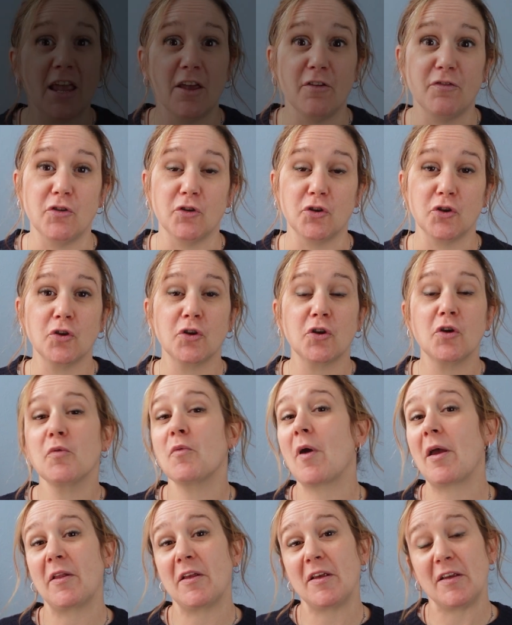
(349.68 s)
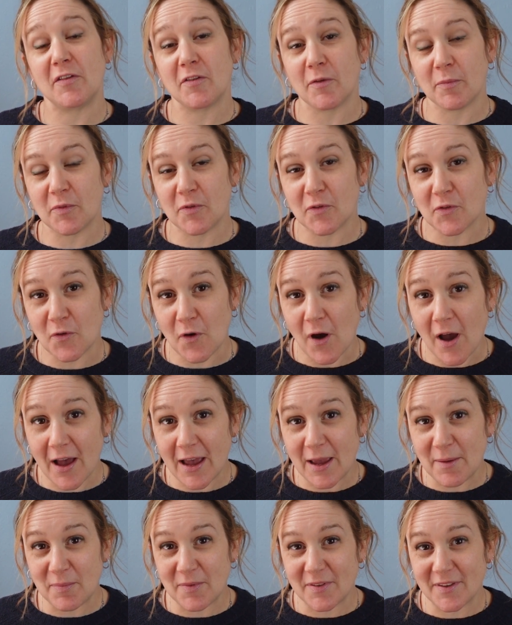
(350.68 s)
If you're not already
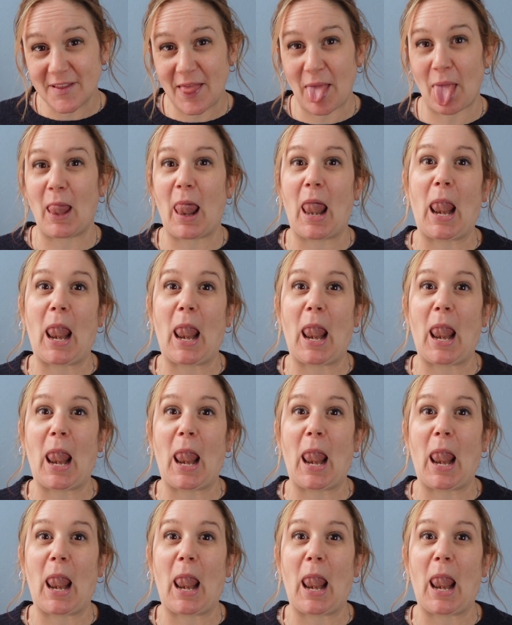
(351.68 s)
subscribed,